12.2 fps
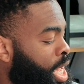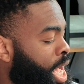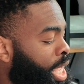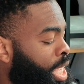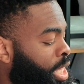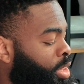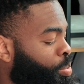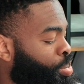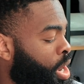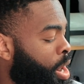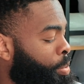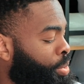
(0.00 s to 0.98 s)
I got the
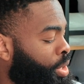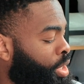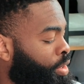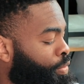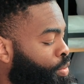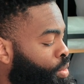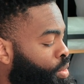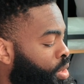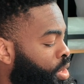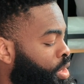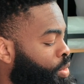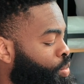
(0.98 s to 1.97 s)
property
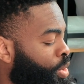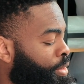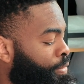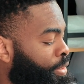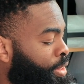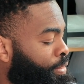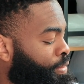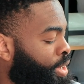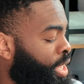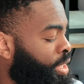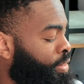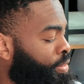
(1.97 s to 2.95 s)
for
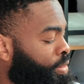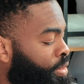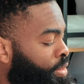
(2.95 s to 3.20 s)
155,